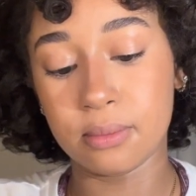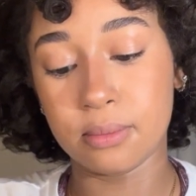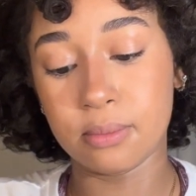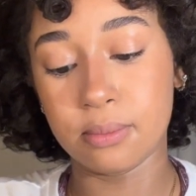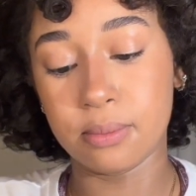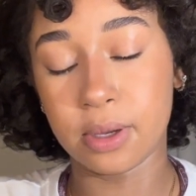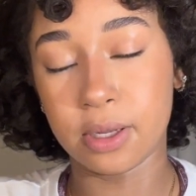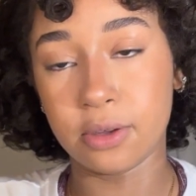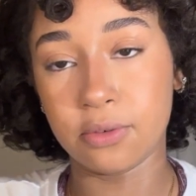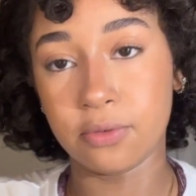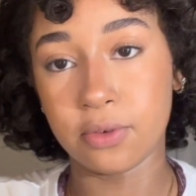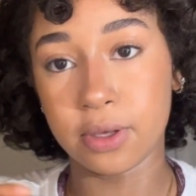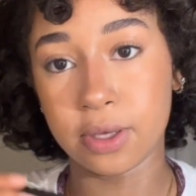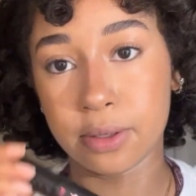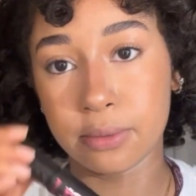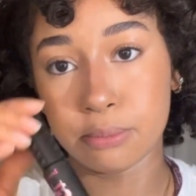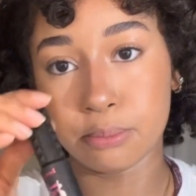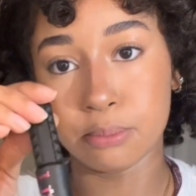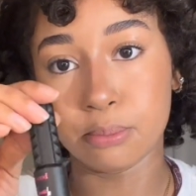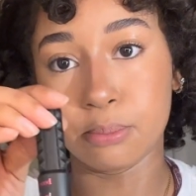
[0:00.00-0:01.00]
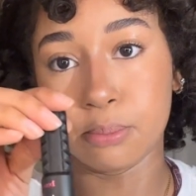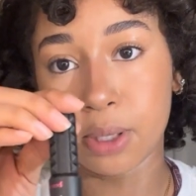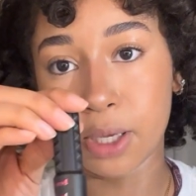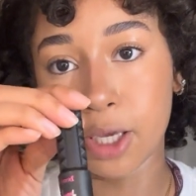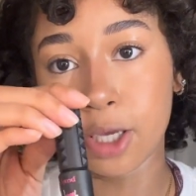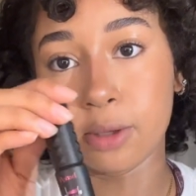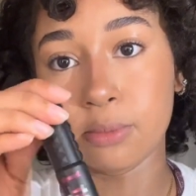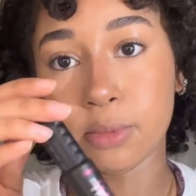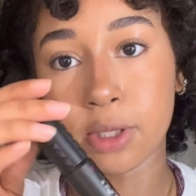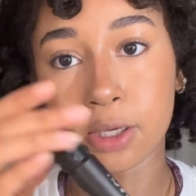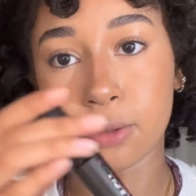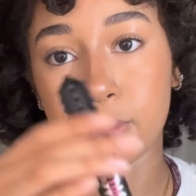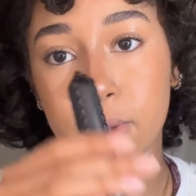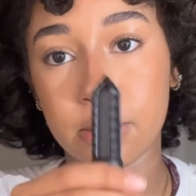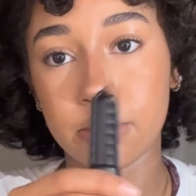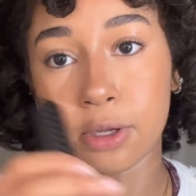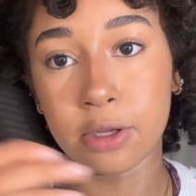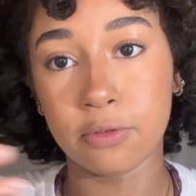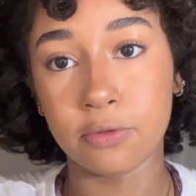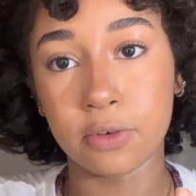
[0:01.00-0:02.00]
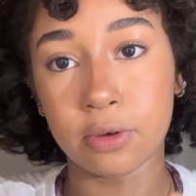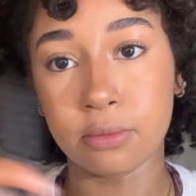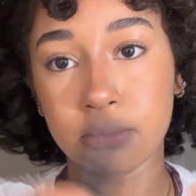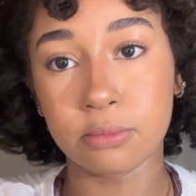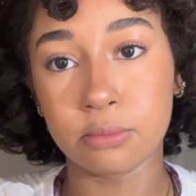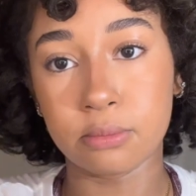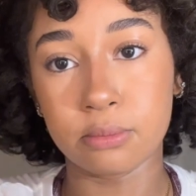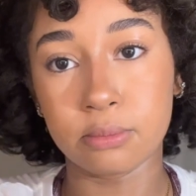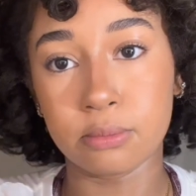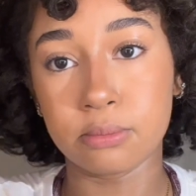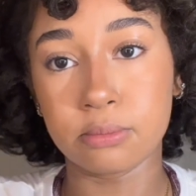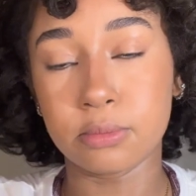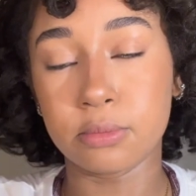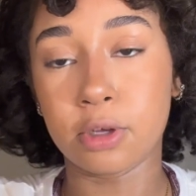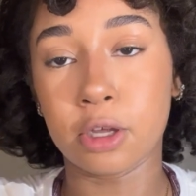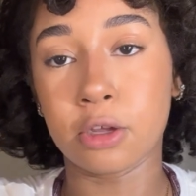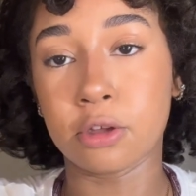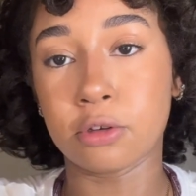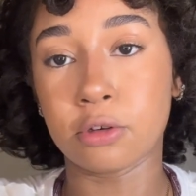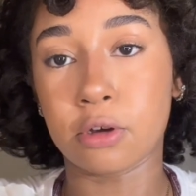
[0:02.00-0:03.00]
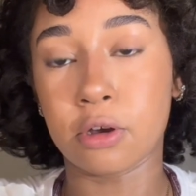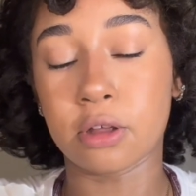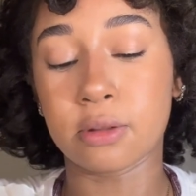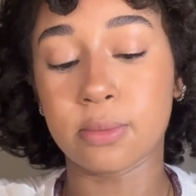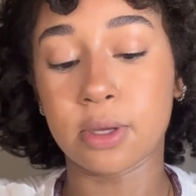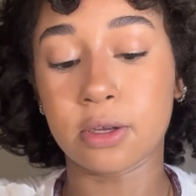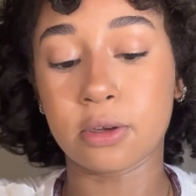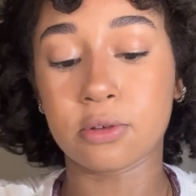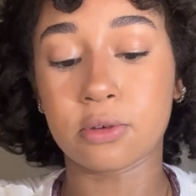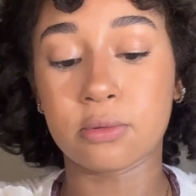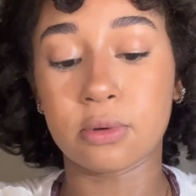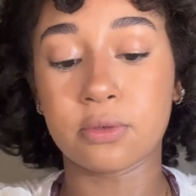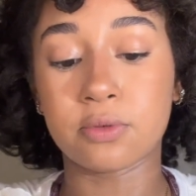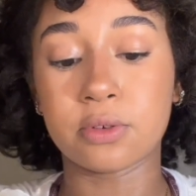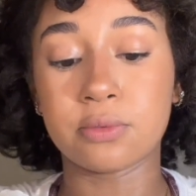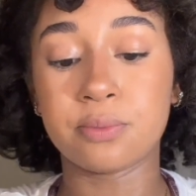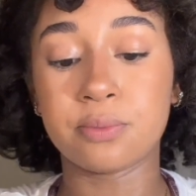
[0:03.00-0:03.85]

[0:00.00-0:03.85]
Benefit Bang, like by Benefit, I don't know, cosmetics or whatever.